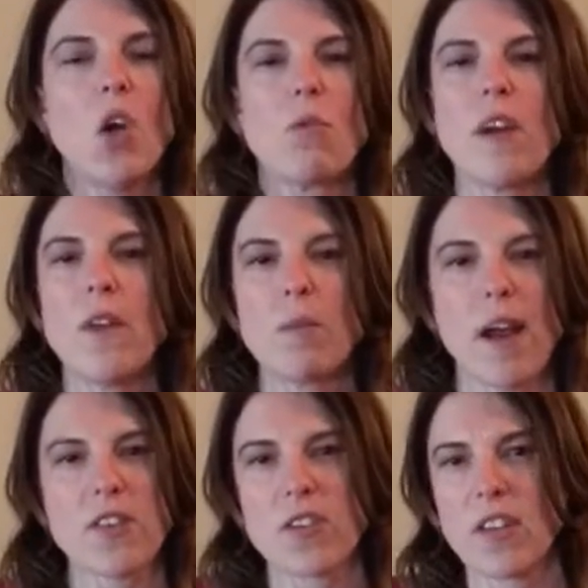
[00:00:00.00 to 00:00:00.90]
Read their
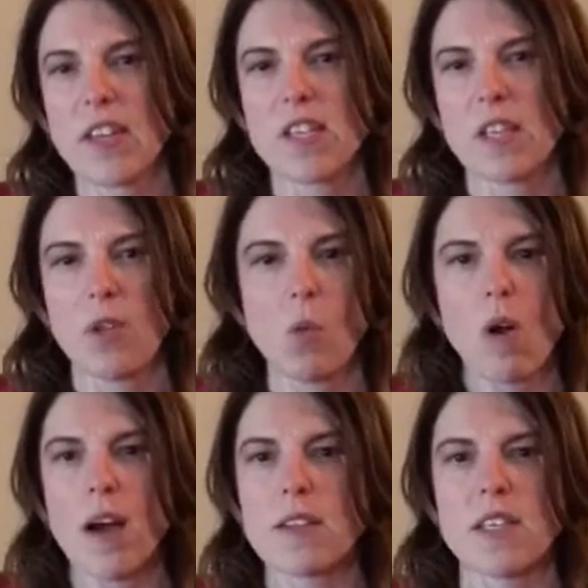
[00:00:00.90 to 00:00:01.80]
press releases if you
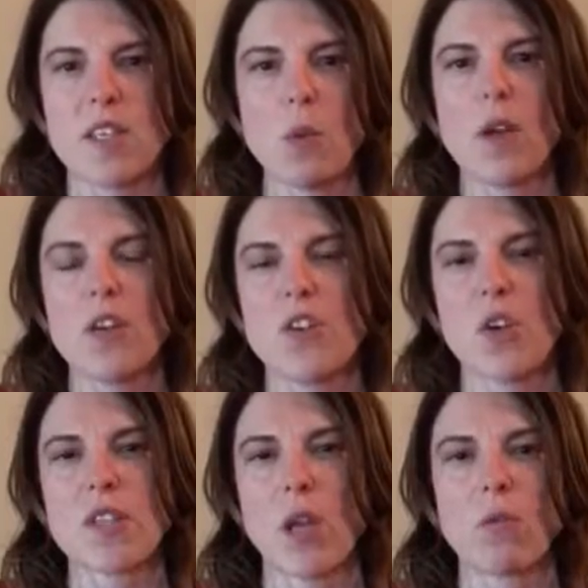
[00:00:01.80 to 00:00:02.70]
want to see what
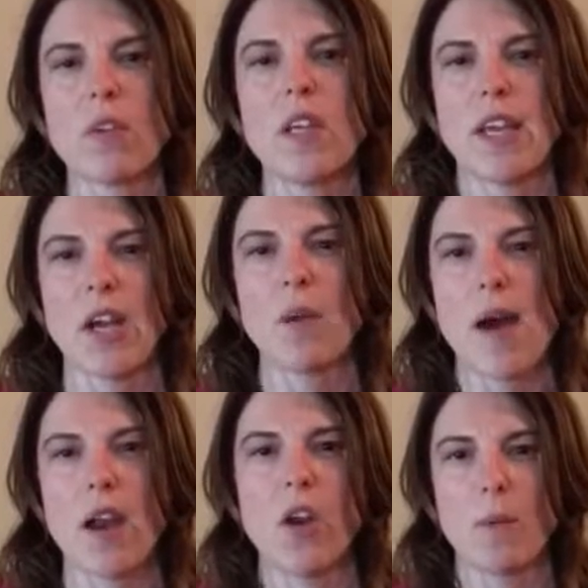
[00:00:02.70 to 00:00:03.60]
issues they really care
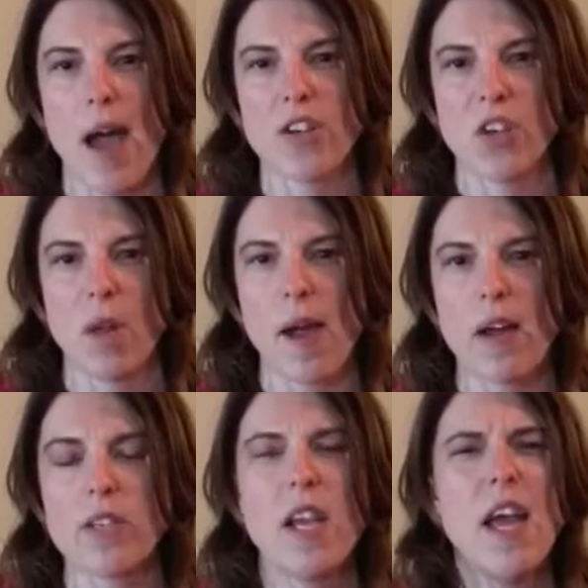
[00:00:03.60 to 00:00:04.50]
about and are passionate
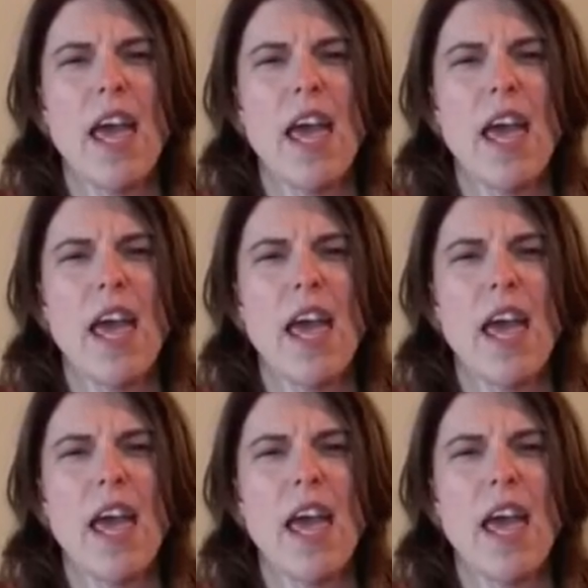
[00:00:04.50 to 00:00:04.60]
about.